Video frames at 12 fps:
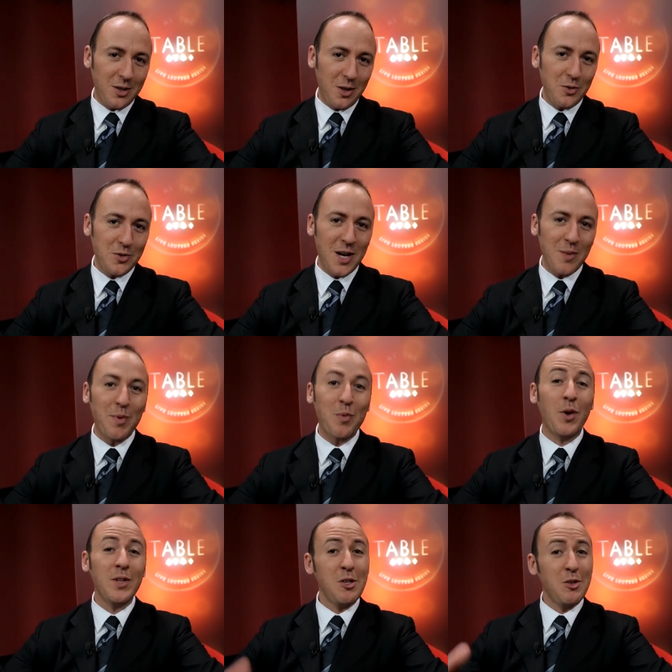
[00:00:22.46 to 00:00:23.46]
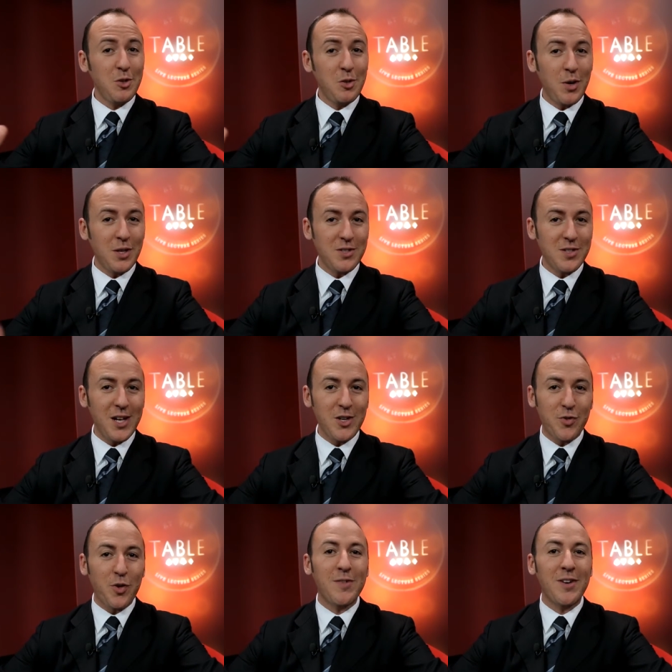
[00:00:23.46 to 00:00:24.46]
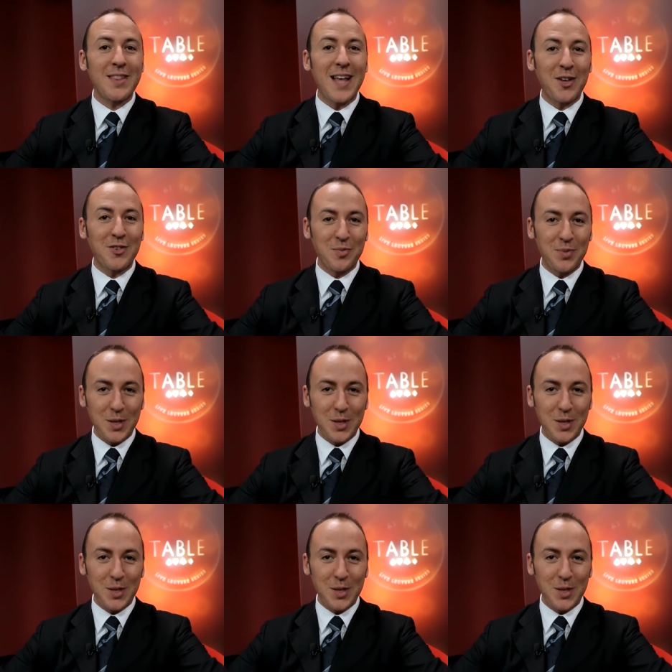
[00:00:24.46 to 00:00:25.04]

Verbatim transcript: close-up and one that you can do on stage for over a thousand